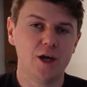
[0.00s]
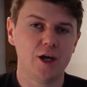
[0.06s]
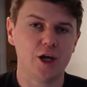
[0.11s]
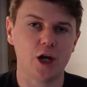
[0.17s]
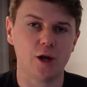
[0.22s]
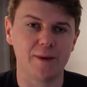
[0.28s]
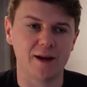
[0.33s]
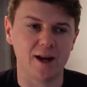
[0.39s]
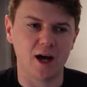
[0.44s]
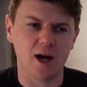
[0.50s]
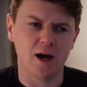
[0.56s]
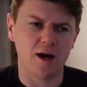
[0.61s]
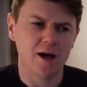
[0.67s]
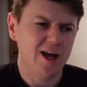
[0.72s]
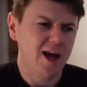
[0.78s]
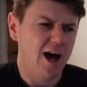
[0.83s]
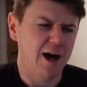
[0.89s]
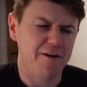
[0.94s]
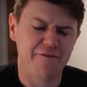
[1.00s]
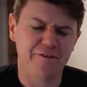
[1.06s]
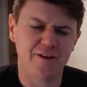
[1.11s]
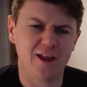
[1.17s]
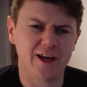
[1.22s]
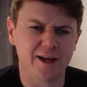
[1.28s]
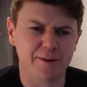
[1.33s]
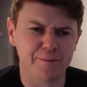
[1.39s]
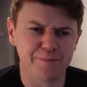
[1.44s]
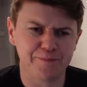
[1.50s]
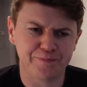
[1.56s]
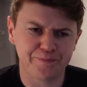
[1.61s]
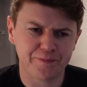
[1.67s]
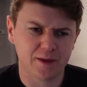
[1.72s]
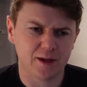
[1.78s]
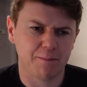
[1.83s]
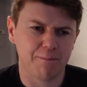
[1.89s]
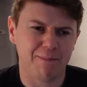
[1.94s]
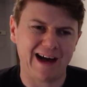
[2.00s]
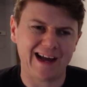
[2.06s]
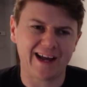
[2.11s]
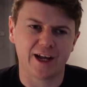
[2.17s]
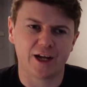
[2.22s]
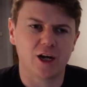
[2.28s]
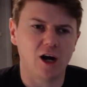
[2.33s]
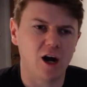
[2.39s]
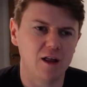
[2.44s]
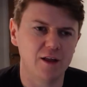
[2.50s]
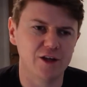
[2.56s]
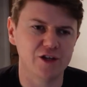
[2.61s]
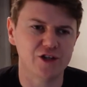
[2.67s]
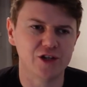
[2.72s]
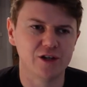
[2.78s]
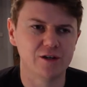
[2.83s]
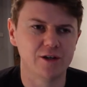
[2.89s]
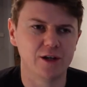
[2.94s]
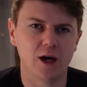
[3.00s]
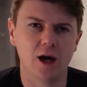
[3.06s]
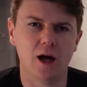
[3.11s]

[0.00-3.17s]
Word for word: You know what I mean? I feel like back in college,